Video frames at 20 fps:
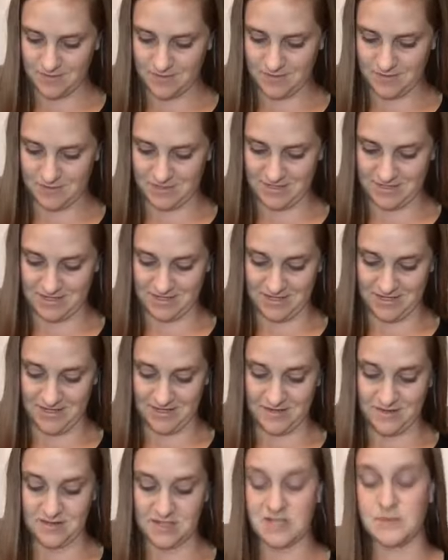Let's see,
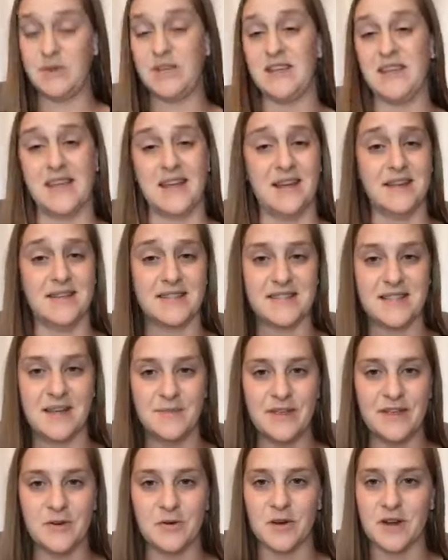speaking at a
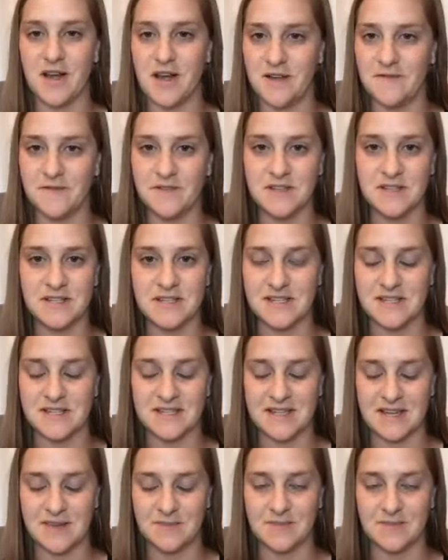summit or conference is the same